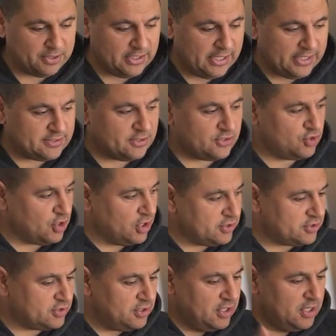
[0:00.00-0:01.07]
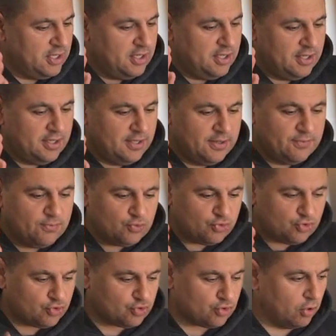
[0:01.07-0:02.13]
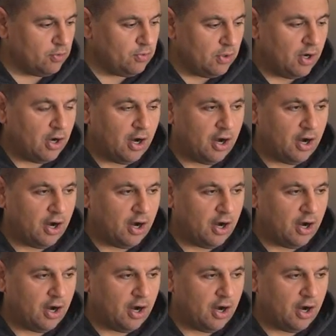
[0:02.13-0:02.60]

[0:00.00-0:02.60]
It's just so